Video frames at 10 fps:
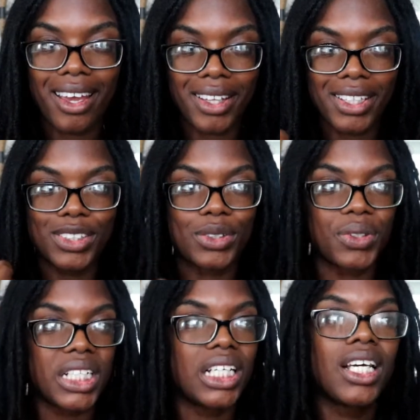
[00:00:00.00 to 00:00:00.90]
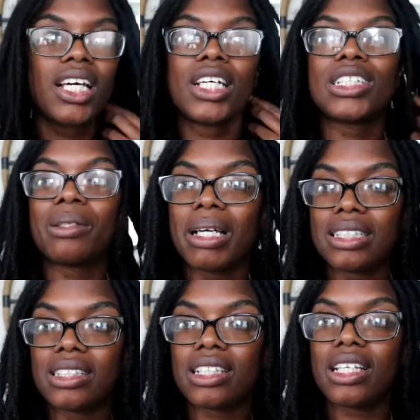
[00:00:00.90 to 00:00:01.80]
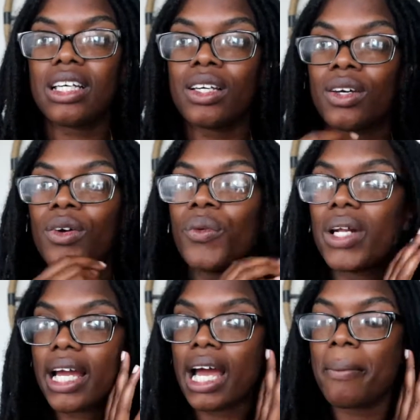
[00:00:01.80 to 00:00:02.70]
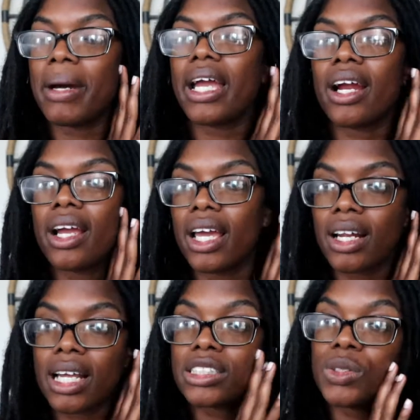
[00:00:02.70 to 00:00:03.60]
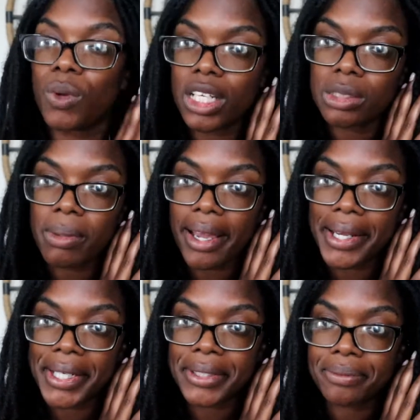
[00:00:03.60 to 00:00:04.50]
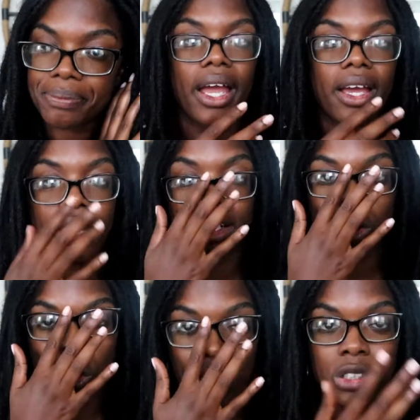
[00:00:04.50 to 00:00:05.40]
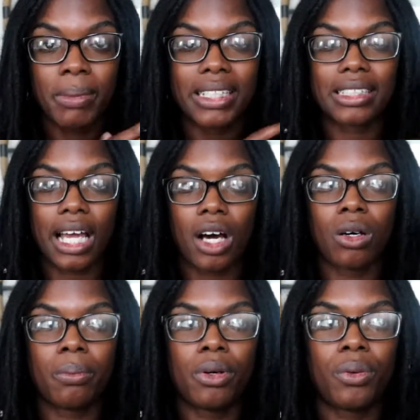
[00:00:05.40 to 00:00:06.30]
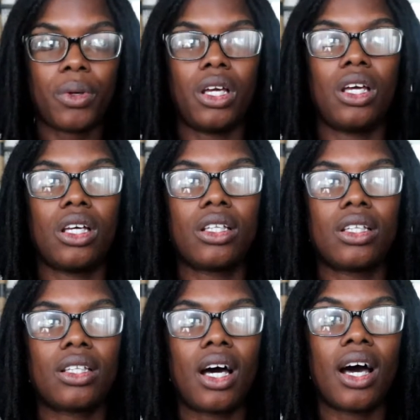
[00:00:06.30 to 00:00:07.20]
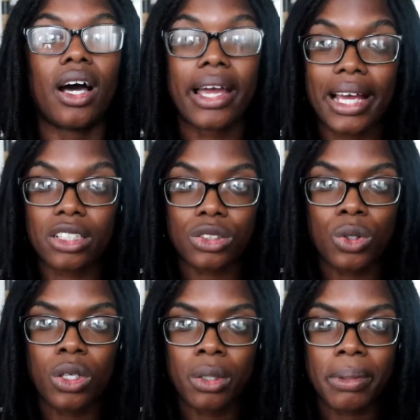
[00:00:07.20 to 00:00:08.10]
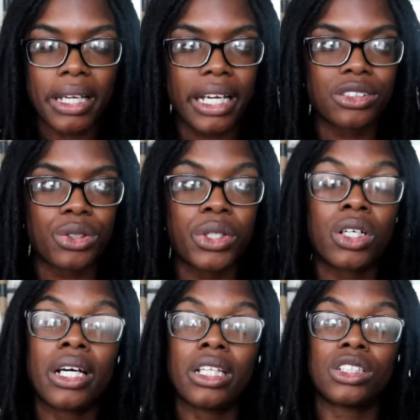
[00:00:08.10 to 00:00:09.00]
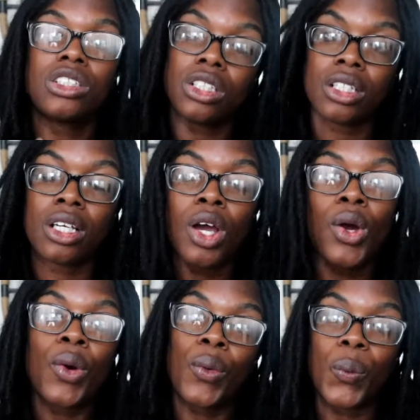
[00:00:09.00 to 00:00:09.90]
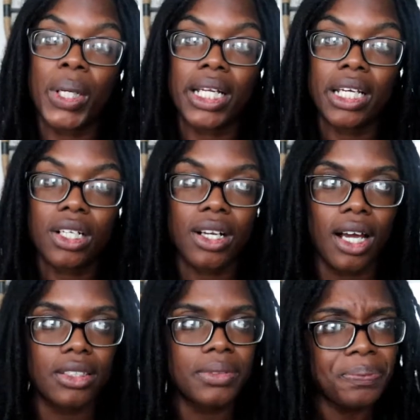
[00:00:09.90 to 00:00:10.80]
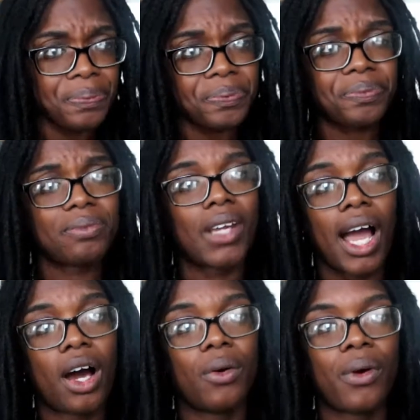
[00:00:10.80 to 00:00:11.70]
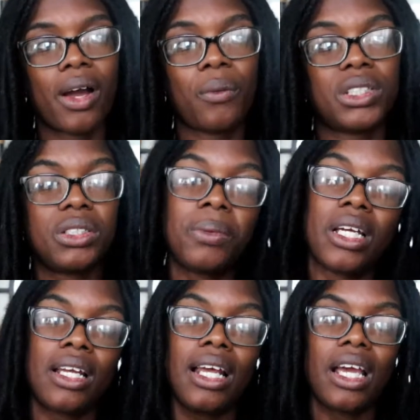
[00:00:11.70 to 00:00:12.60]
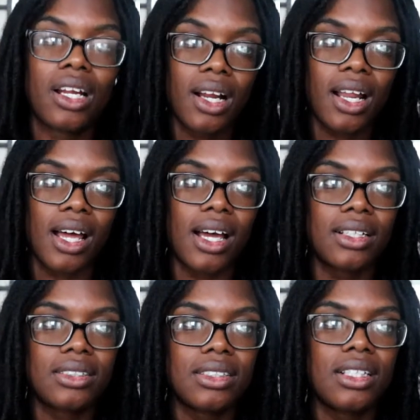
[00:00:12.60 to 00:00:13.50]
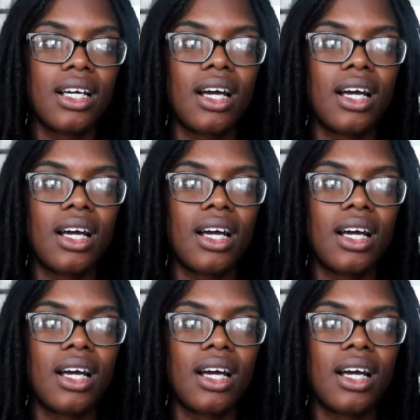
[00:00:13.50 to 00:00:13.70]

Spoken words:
in this story. So basically, when I got my hair, and like she washed my hair and oiled my scalp with castor oil, plain castor oil, and then she went and interlocked. Now, when she went and interlocked,